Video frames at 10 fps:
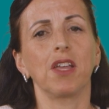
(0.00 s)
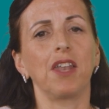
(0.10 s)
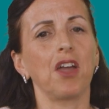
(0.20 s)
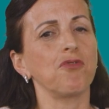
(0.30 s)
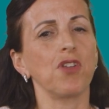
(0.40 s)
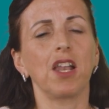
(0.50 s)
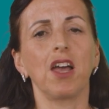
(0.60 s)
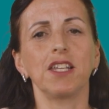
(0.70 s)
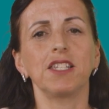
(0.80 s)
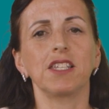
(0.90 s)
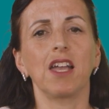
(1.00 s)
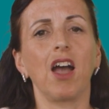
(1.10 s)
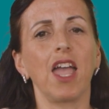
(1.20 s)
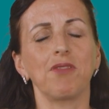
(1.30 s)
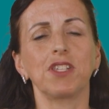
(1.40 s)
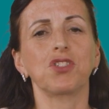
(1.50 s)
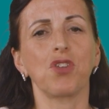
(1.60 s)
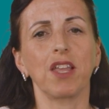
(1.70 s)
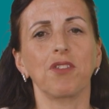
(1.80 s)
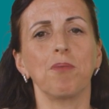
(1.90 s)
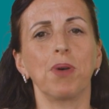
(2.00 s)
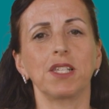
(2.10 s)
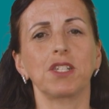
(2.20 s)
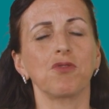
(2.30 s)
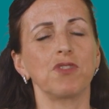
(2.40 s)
and I've realised I have a strength and personal